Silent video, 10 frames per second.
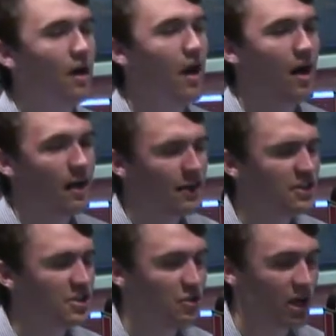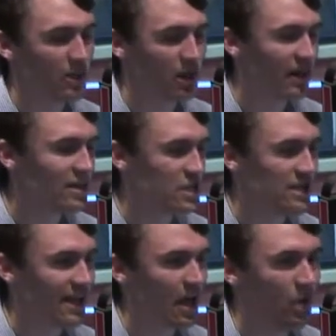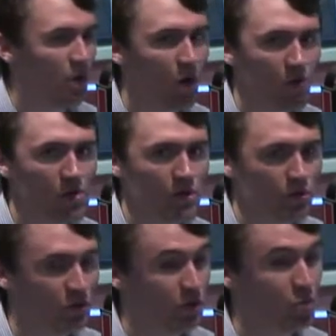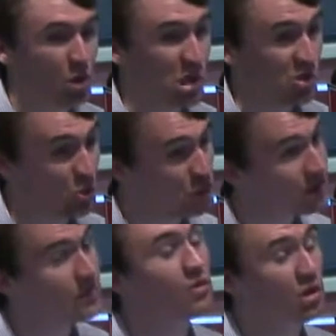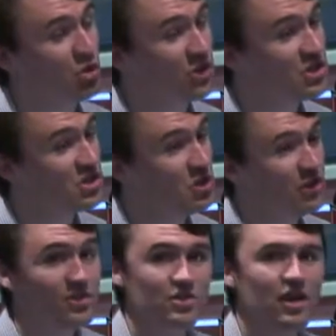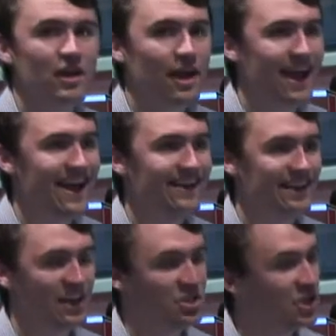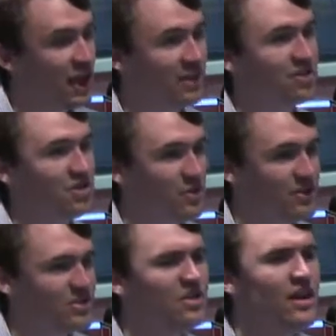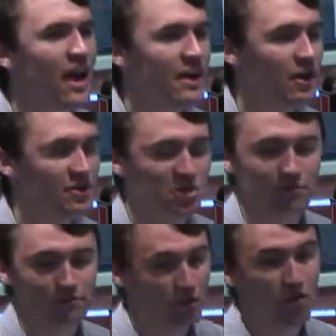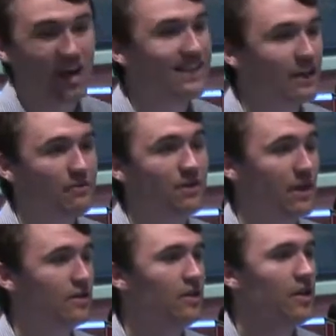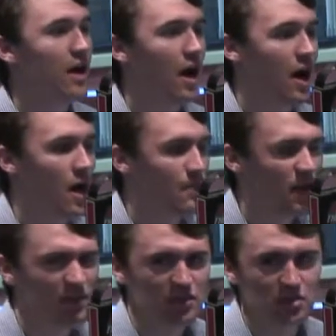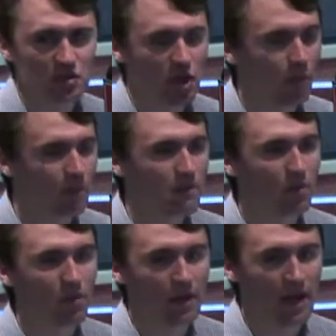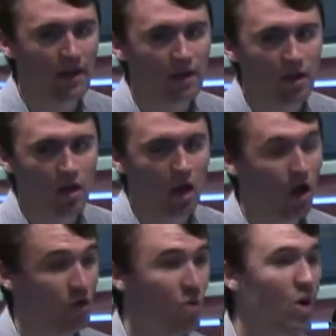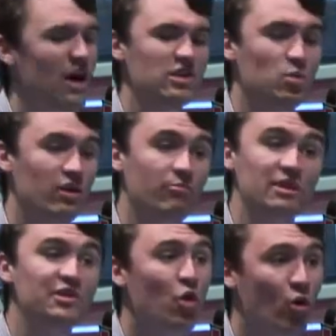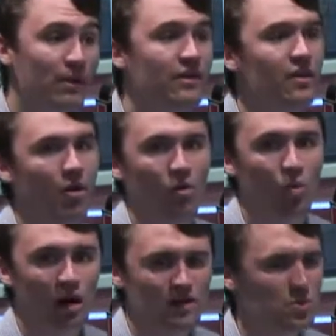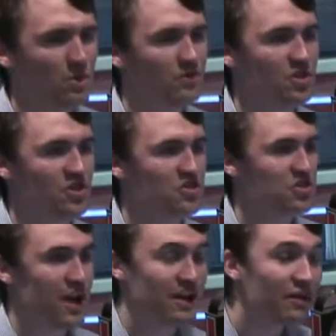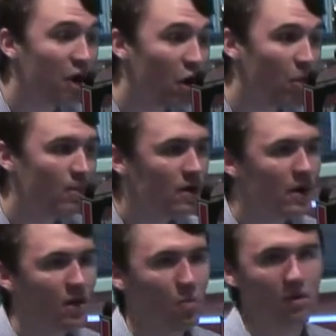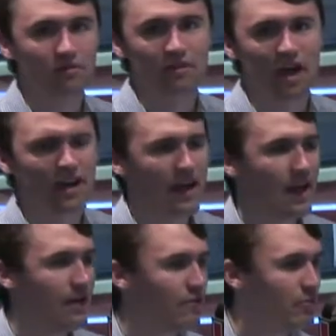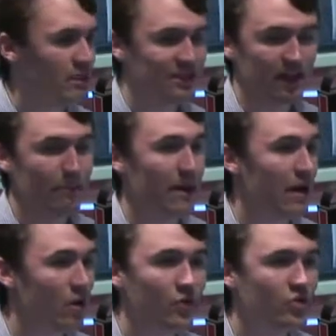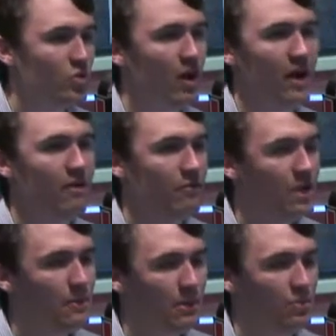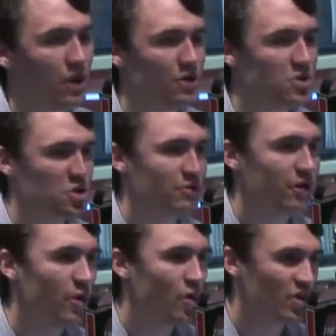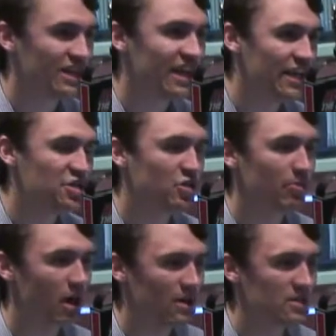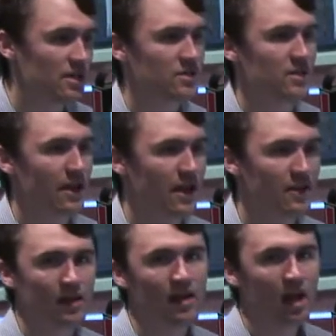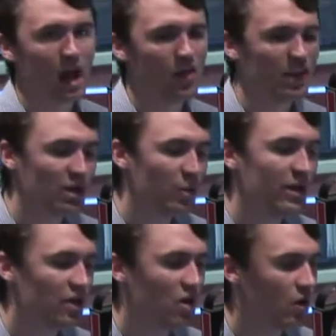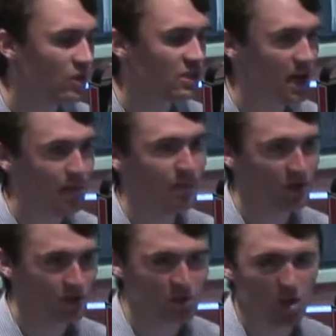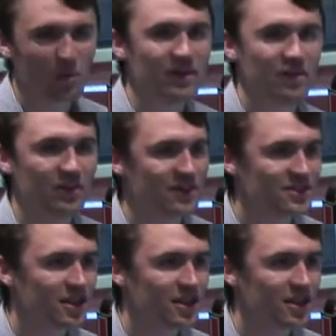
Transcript: It is incredible, and that doesn't count all the recruited students and educated students and just further identified. And these are young people that otherwise would have been dormant, otherwise would have just stayed at home, would have not have been compelled to have been registered to vote or engaged in the process. And I think we hear all the time, Joe, we hear this,